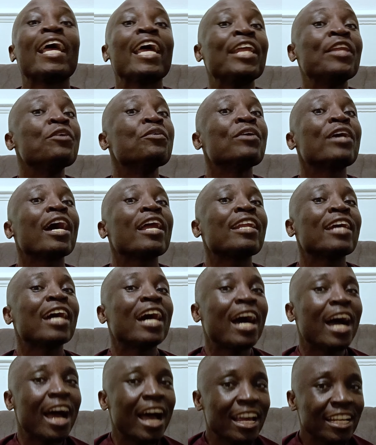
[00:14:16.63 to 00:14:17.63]
And you can
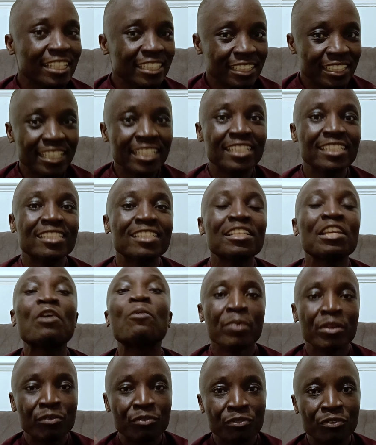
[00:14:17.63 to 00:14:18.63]
earn this
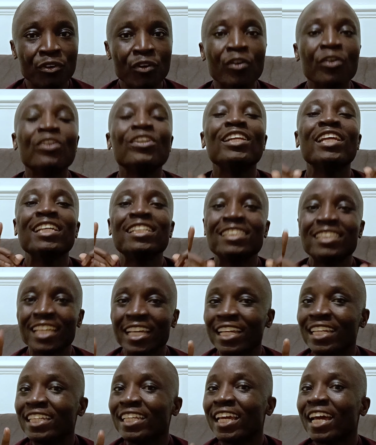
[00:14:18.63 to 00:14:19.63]
before the
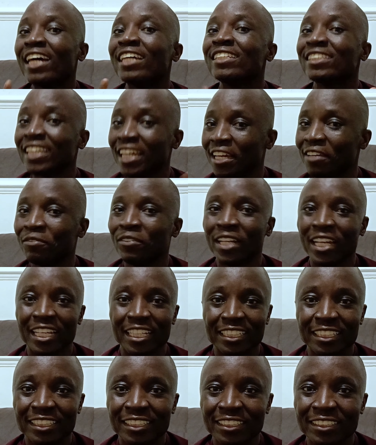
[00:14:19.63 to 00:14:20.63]
10-year
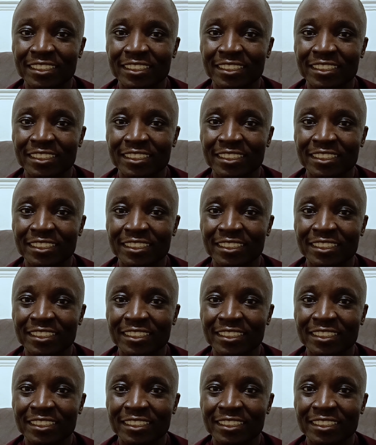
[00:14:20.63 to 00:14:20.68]
timeline.